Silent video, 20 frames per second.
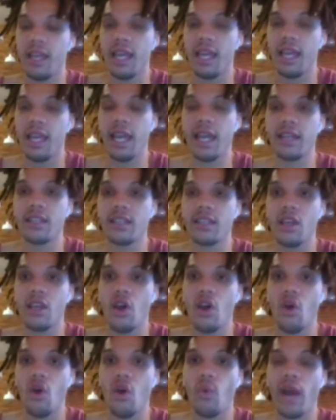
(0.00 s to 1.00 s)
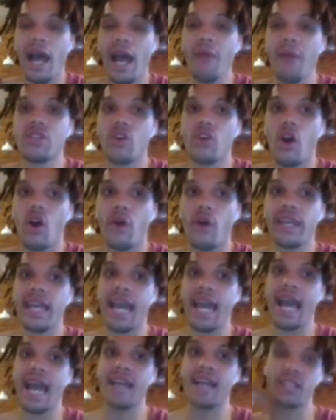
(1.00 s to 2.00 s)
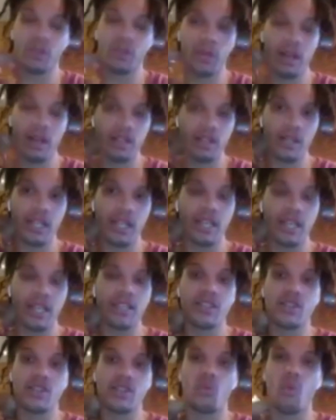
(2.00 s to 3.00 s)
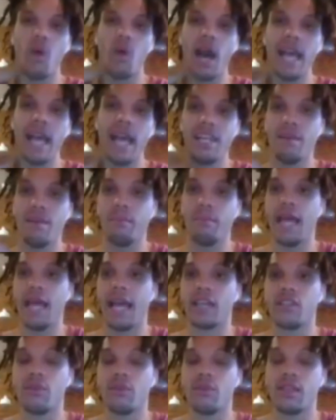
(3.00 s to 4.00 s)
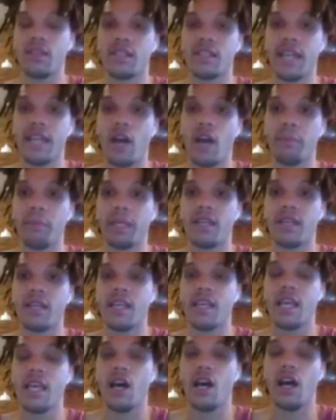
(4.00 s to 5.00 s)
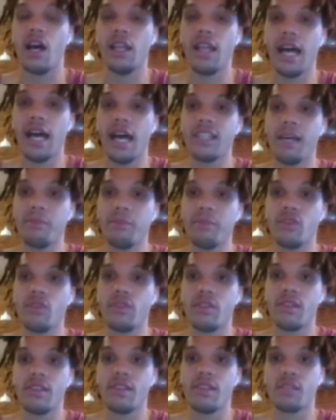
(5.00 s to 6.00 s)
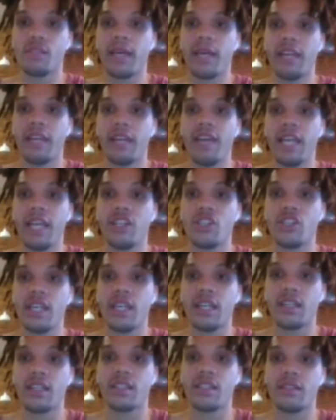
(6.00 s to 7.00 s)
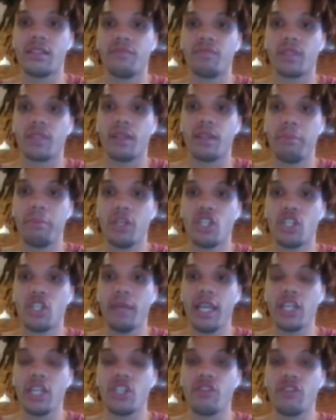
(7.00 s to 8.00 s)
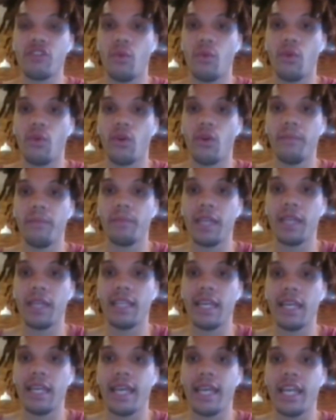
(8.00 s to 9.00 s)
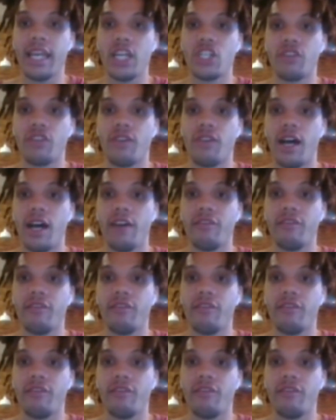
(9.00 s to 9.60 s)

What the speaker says: And what I was already asking when I was looking at this is, why didn't black do this now? Because a lot of times you'd see this plan of H6, Bishop H4, and then Knight H5.